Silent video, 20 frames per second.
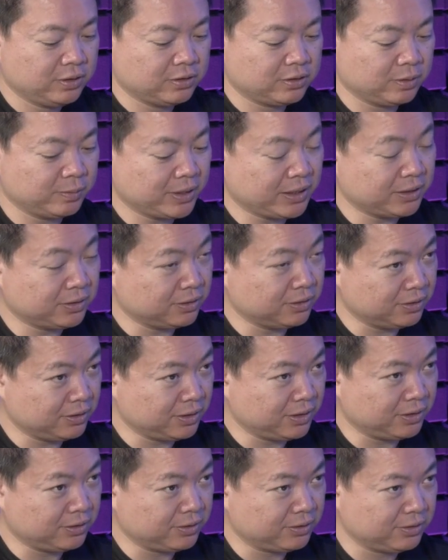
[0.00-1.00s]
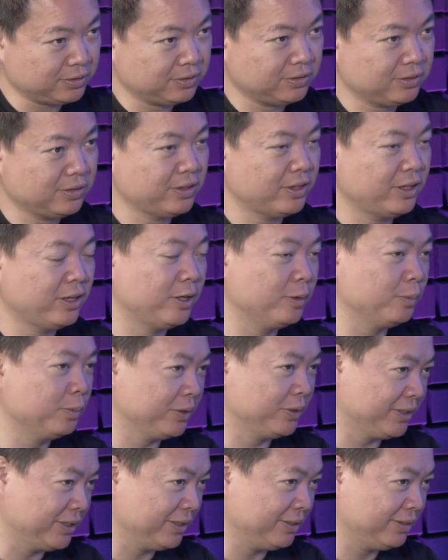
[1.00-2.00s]
So let me ask you this
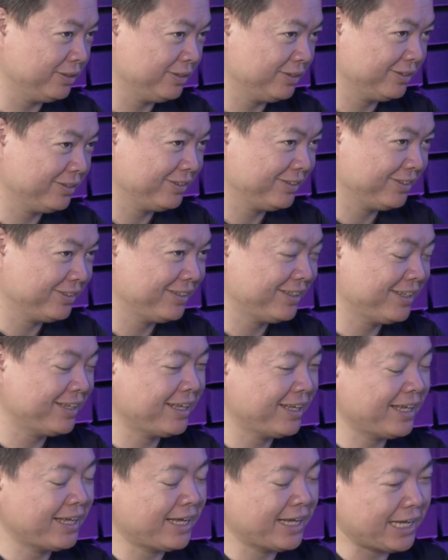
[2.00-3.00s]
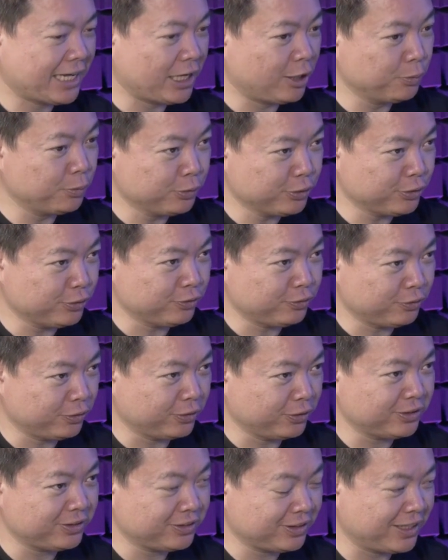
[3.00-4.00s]
humbly. How were your
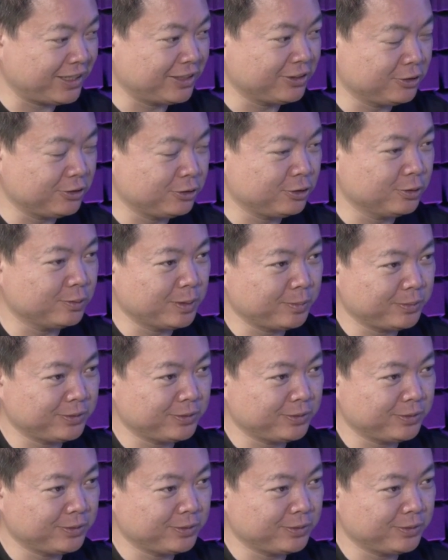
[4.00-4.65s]
first ten YouTube